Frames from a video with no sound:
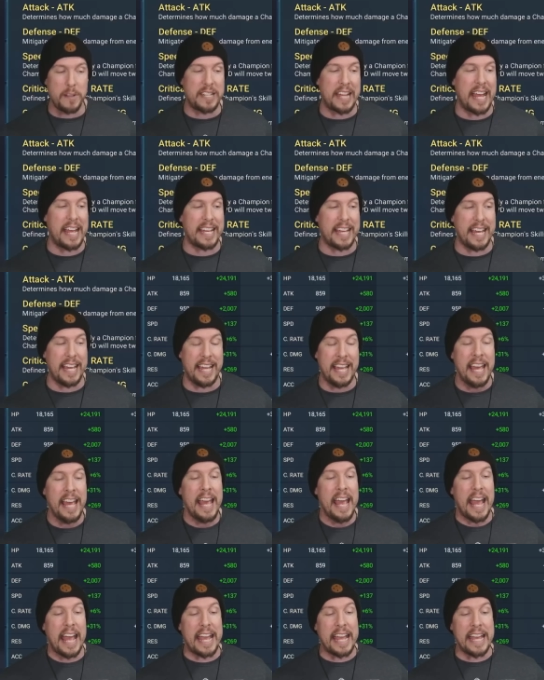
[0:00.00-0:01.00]
tanky,
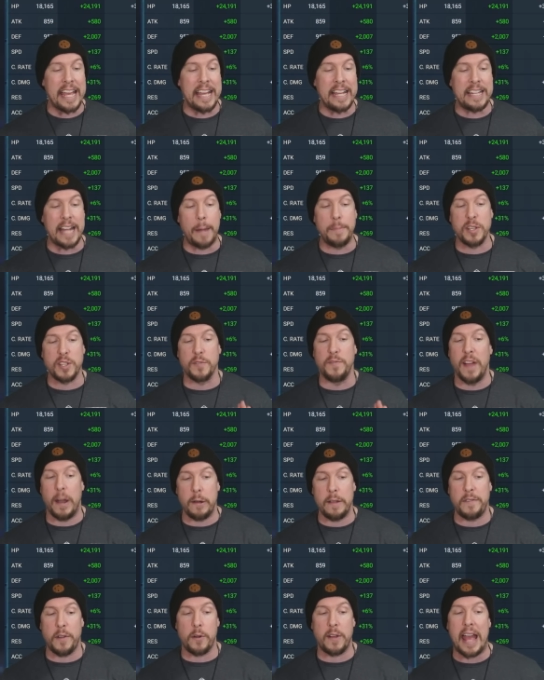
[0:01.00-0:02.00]
and I'm just
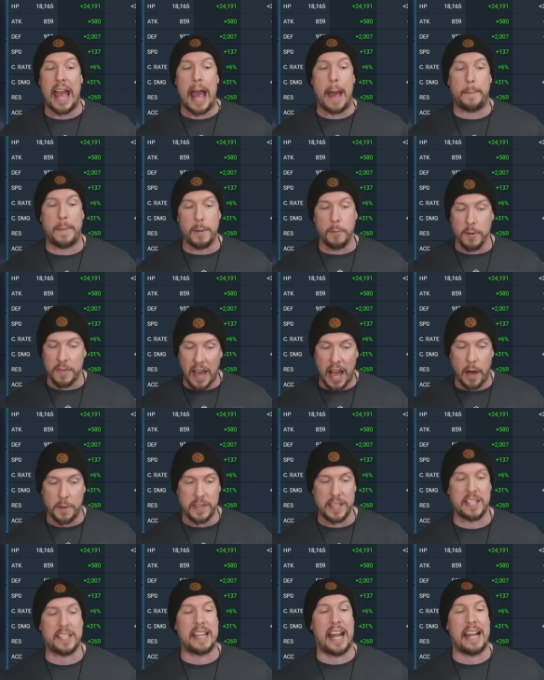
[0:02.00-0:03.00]
very happy with how
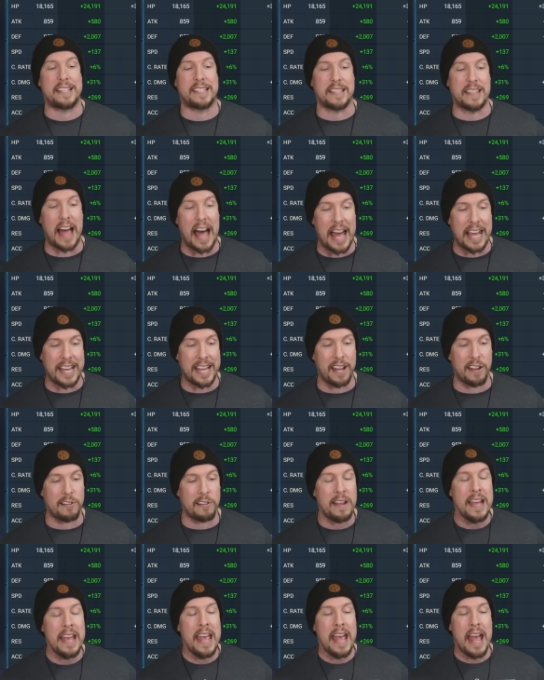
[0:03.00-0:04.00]
these stats lie
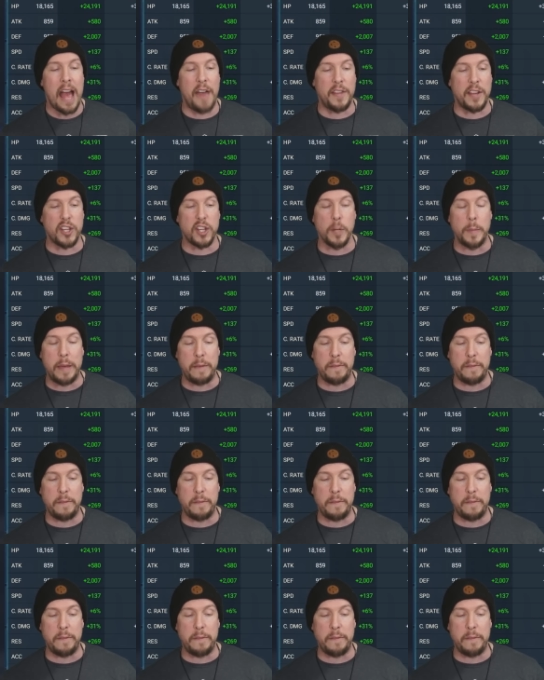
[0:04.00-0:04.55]
here. I think she'll be